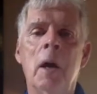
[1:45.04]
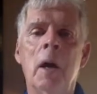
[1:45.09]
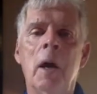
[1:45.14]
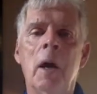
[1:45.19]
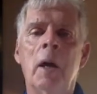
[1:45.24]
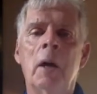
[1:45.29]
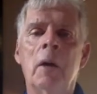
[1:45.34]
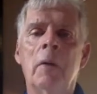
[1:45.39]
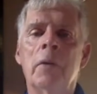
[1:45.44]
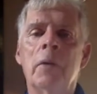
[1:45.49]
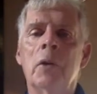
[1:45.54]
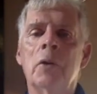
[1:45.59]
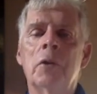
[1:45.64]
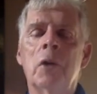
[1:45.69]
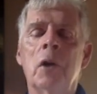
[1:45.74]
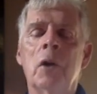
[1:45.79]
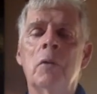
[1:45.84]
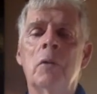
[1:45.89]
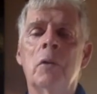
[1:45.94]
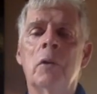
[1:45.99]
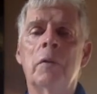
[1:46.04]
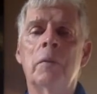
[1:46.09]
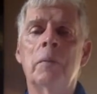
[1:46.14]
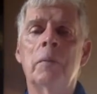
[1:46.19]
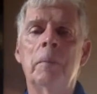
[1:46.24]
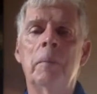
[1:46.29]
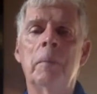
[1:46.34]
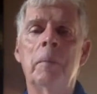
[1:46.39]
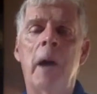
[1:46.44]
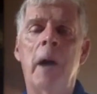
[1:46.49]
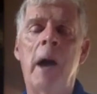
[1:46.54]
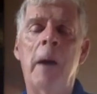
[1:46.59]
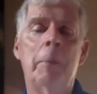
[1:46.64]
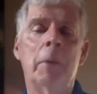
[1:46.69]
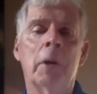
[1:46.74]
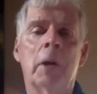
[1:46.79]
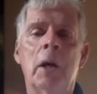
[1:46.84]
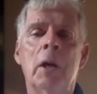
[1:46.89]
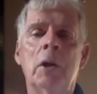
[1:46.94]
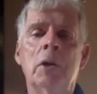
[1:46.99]
And of those 100
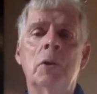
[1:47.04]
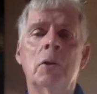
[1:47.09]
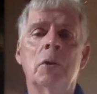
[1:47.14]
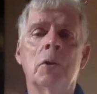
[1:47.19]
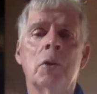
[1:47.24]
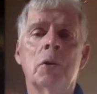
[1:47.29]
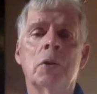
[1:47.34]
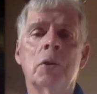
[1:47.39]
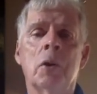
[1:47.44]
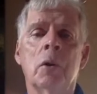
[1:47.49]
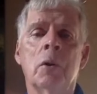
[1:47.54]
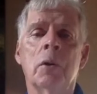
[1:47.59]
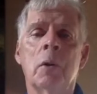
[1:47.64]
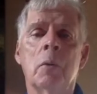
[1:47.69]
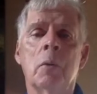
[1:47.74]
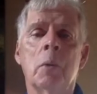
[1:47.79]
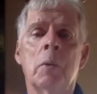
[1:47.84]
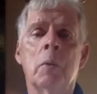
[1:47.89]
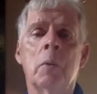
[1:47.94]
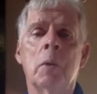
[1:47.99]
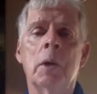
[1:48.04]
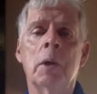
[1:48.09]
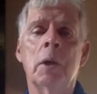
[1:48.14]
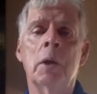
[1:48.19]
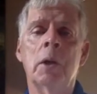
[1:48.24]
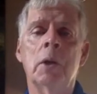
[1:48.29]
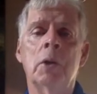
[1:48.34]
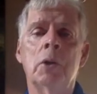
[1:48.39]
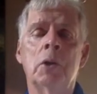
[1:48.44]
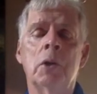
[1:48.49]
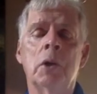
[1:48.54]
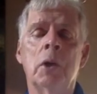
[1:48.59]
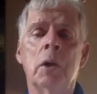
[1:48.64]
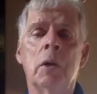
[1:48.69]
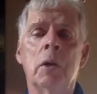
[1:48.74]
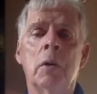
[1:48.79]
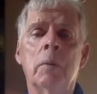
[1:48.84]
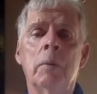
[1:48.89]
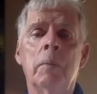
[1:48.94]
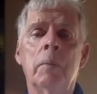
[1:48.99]
applications or so that we read each
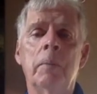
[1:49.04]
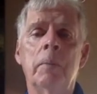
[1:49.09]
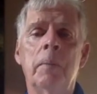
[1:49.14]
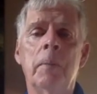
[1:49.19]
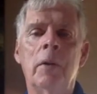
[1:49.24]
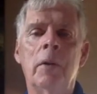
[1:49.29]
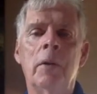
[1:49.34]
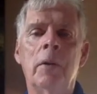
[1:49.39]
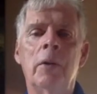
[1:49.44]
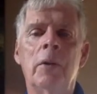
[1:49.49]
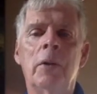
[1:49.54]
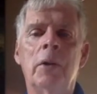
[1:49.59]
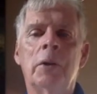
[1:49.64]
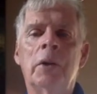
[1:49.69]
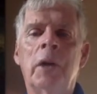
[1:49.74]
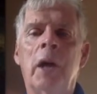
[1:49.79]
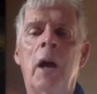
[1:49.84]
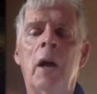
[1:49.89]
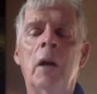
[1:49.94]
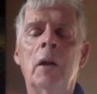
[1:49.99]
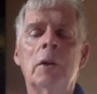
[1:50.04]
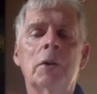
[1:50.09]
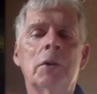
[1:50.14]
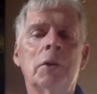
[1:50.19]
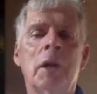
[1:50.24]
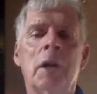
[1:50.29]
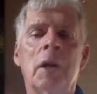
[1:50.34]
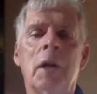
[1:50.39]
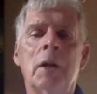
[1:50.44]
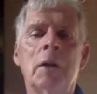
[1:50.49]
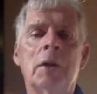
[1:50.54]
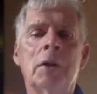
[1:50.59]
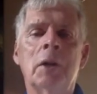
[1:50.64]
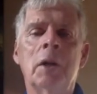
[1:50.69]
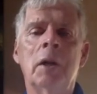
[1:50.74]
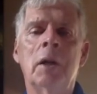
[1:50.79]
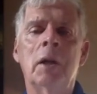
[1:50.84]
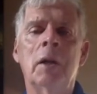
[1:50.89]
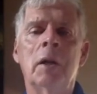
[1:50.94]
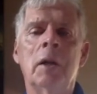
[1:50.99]
year, the talents that I
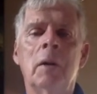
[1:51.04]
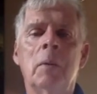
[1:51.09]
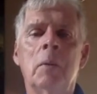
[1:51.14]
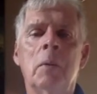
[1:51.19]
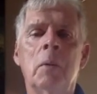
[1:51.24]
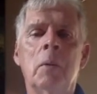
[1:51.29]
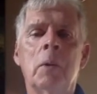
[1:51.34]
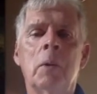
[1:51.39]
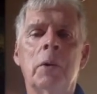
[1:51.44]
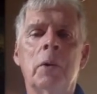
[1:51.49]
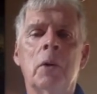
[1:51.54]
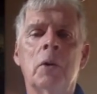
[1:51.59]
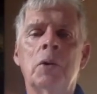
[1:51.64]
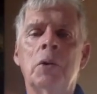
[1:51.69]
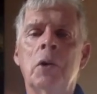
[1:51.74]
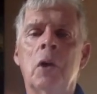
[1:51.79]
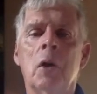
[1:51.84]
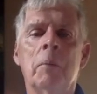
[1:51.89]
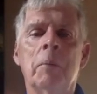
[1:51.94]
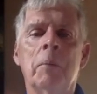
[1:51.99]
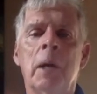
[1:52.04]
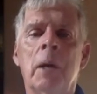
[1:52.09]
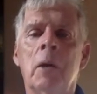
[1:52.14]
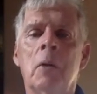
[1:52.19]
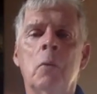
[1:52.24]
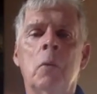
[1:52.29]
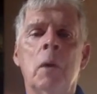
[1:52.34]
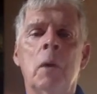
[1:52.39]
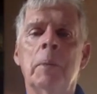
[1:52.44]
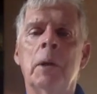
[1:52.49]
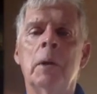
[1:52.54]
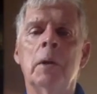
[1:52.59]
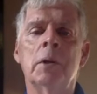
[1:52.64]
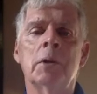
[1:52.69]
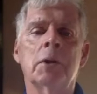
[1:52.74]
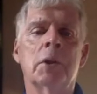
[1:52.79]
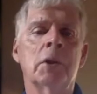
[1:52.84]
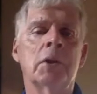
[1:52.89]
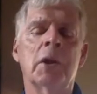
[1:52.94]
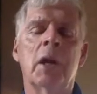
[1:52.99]
see with those young men and women
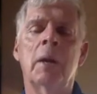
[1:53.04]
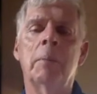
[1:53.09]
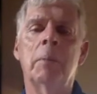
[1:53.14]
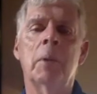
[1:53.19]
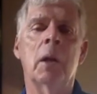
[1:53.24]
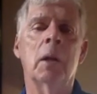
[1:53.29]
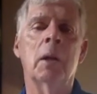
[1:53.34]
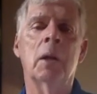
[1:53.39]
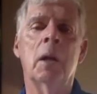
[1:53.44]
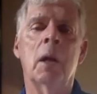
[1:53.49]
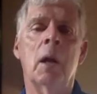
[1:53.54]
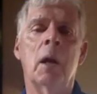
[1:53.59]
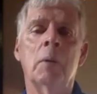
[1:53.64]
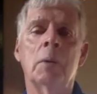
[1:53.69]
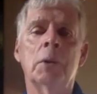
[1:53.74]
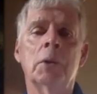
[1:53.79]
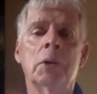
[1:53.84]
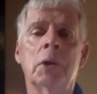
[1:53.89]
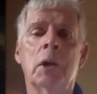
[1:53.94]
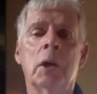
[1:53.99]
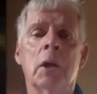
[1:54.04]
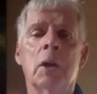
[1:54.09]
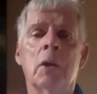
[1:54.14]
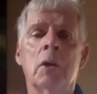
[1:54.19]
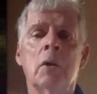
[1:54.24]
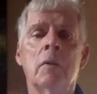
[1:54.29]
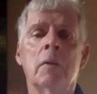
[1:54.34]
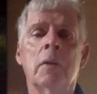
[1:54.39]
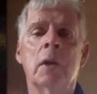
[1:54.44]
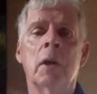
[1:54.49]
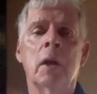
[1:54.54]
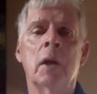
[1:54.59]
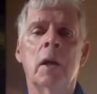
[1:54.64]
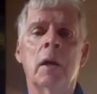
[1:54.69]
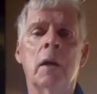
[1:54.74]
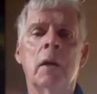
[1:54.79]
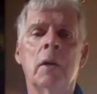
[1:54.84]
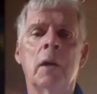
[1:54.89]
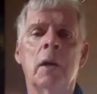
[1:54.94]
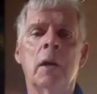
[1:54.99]
is the same thing that I was seeing at UVA.
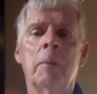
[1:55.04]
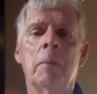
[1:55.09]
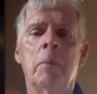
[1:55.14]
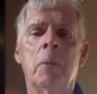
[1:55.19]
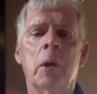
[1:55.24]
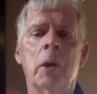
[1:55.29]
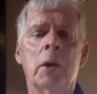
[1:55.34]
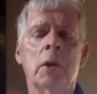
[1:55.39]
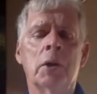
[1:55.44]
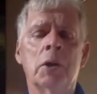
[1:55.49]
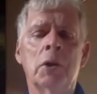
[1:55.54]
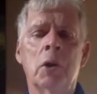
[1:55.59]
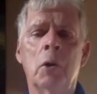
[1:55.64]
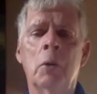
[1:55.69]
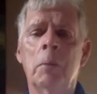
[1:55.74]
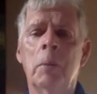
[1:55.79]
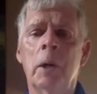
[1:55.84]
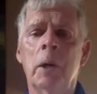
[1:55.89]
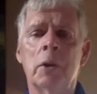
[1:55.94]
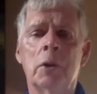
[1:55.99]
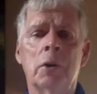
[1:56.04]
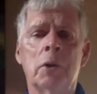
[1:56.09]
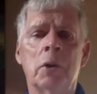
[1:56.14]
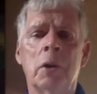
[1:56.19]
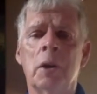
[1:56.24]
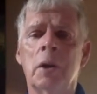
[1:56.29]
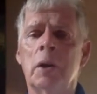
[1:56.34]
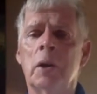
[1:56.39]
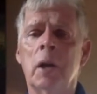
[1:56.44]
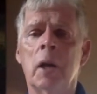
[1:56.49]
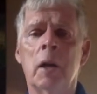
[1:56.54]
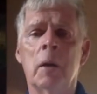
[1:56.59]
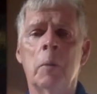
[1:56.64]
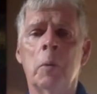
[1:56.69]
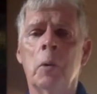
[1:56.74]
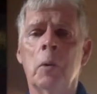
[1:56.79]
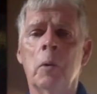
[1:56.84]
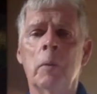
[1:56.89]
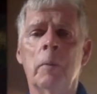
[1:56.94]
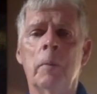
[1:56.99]
They bring so much to the
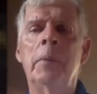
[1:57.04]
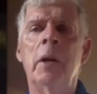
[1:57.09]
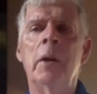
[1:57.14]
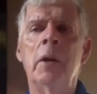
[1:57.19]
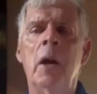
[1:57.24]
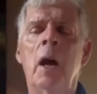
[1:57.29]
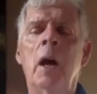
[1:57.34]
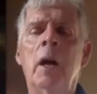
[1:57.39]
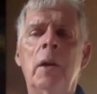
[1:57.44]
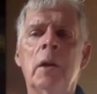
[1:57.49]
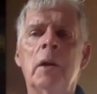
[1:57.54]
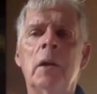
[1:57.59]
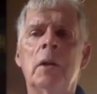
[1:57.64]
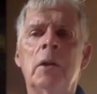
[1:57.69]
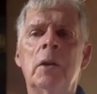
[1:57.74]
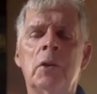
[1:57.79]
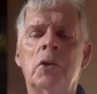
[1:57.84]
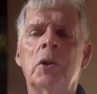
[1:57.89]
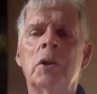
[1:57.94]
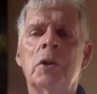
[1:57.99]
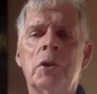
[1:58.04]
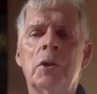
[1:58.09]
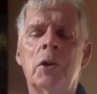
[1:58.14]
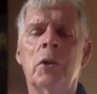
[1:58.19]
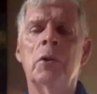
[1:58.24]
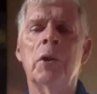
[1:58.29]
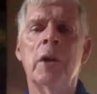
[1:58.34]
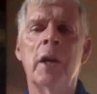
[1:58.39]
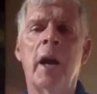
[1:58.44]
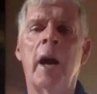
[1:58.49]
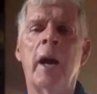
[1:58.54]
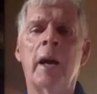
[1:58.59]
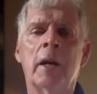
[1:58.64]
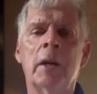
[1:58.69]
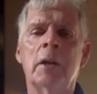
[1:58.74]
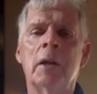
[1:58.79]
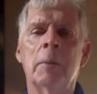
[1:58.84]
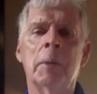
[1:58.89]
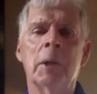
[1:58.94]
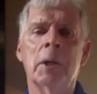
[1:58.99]
table. And not just on the
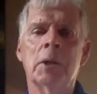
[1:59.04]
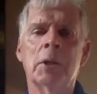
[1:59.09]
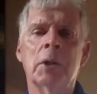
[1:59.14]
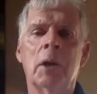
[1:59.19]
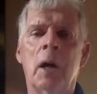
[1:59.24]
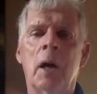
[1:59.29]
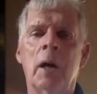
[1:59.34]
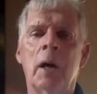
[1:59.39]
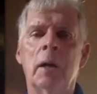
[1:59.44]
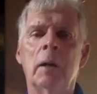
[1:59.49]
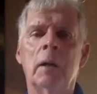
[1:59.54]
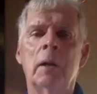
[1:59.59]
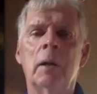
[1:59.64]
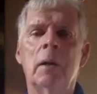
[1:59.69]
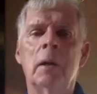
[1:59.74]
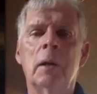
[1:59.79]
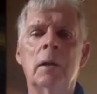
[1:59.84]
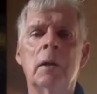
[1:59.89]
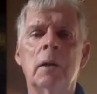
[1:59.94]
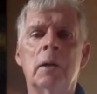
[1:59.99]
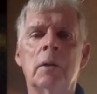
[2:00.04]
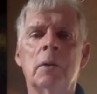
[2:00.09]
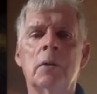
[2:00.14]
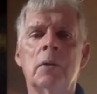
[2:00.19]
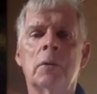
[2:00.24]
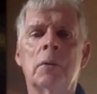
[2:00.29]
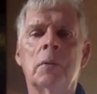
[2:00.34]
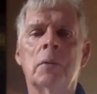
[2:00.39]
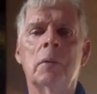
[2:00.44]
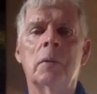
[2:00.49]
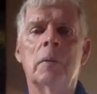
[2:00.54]
academic side. It's